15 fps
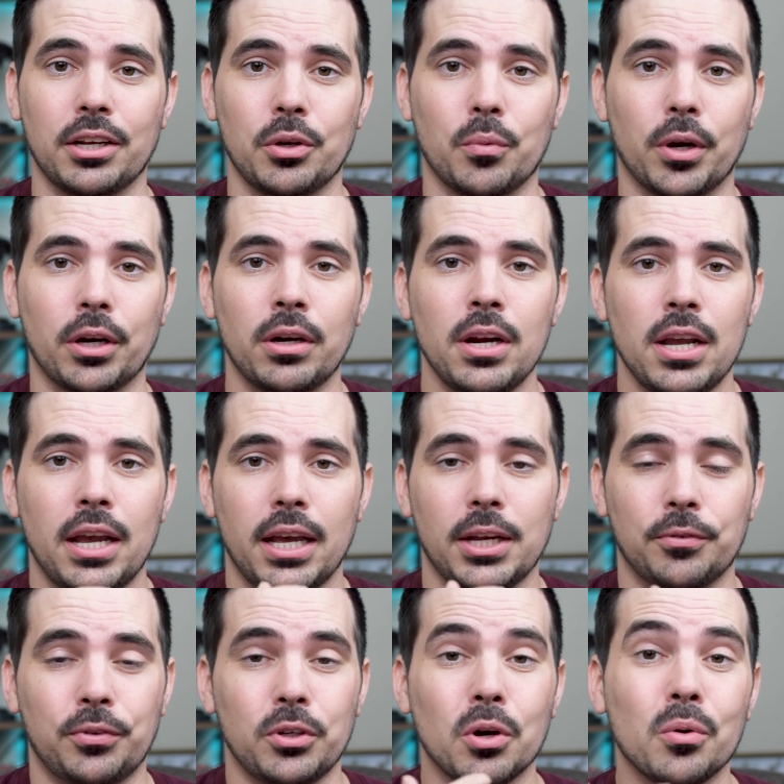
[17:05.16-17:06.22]
anywhere.
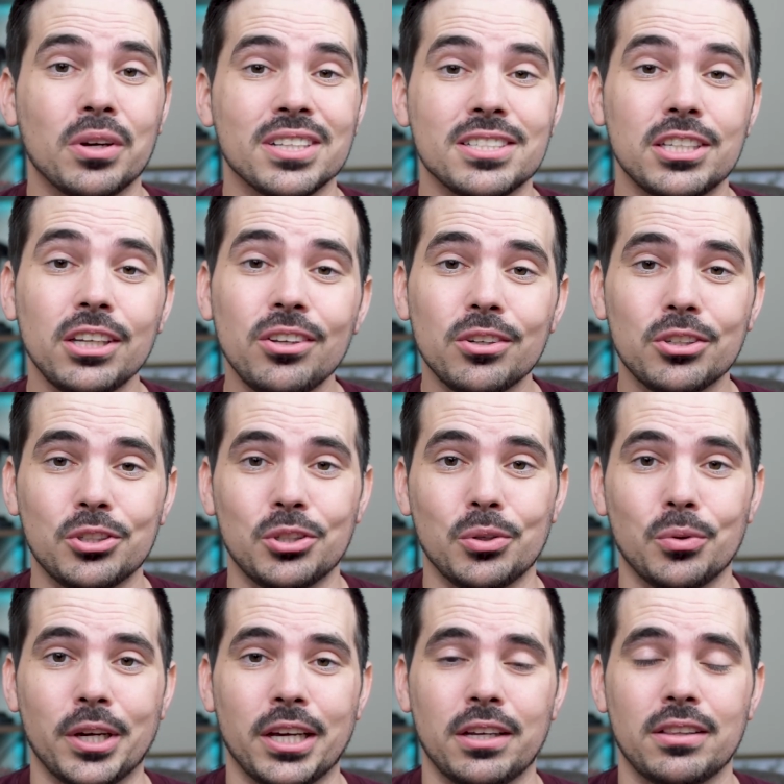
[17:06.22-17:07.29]
And if you don't continue to
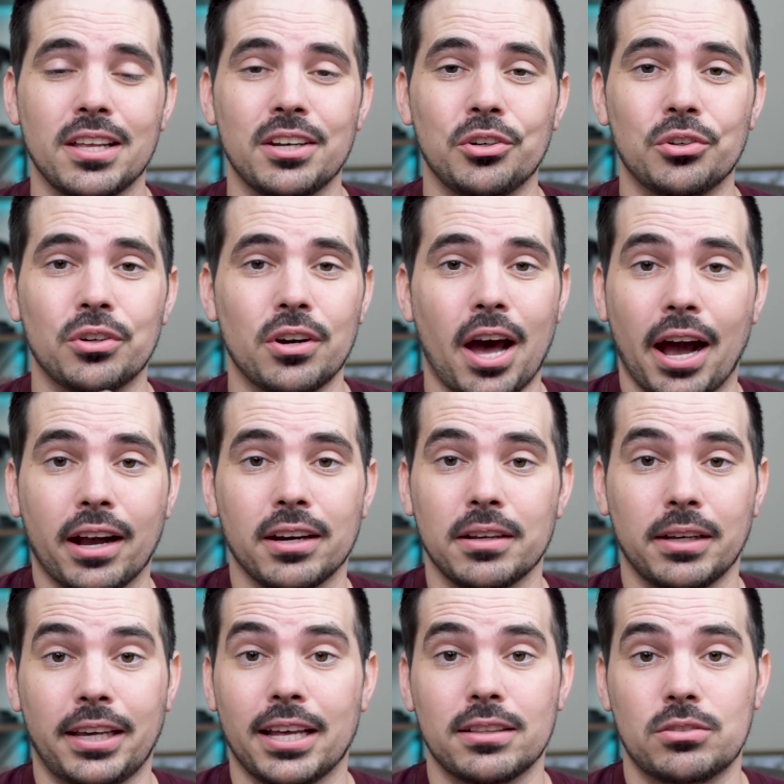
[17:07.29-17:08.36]
do it, then you're not going
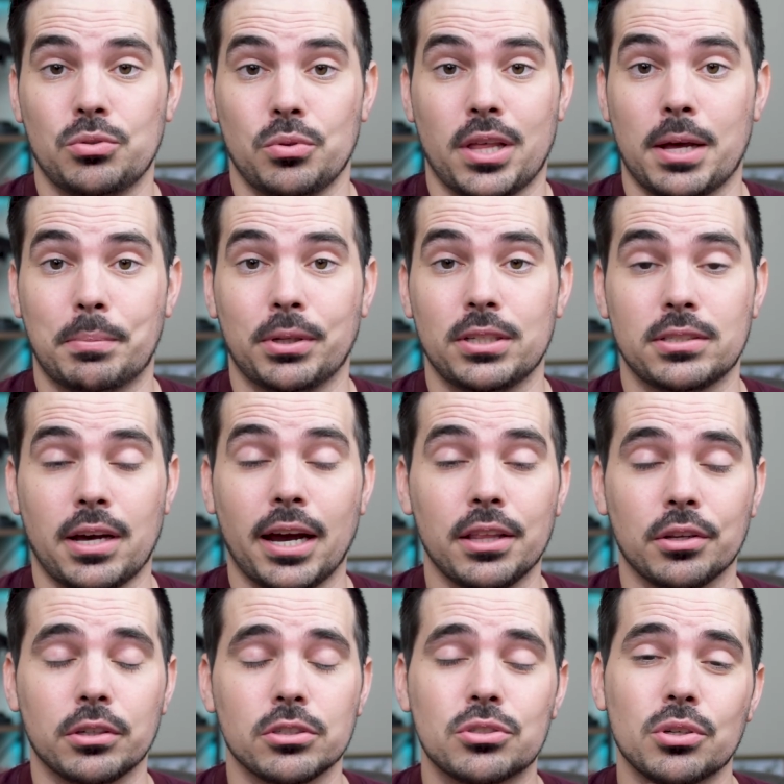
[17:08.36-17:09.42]
to get to that place either.